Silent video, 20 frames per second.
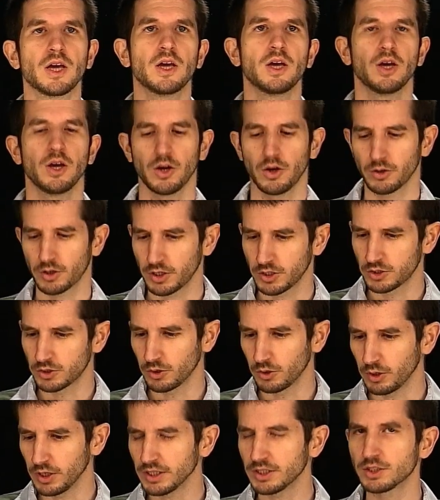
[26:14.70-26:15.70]
Okay, so
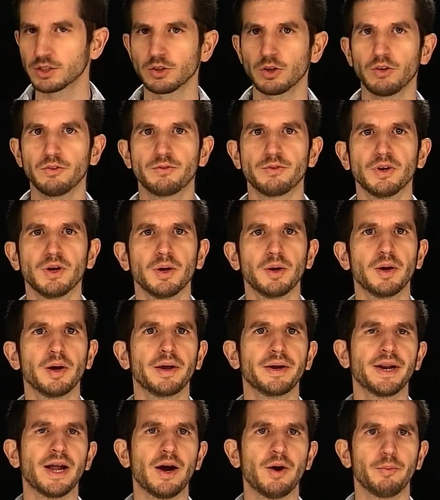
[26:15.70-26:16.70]
let's solve
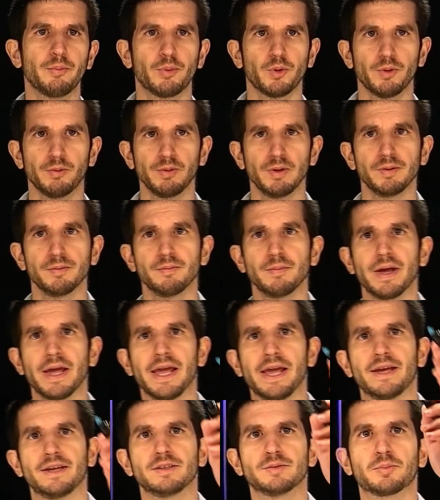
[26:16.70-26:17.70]
now problem
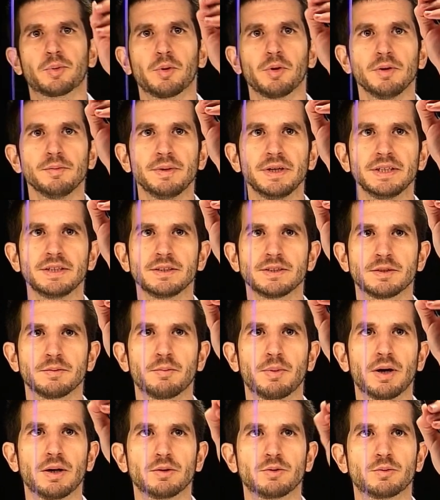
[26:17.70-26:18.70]
8. Problem 8 is
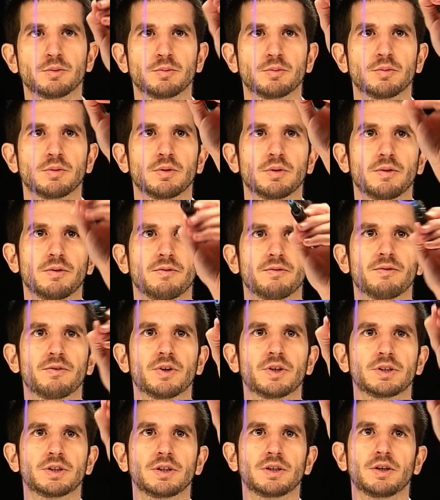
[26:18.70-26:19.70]
about
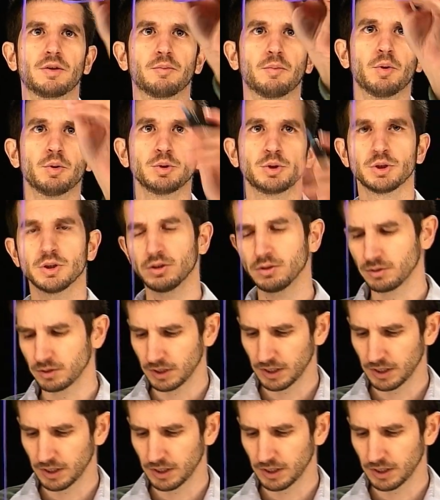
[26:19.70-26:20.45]
vertical motion.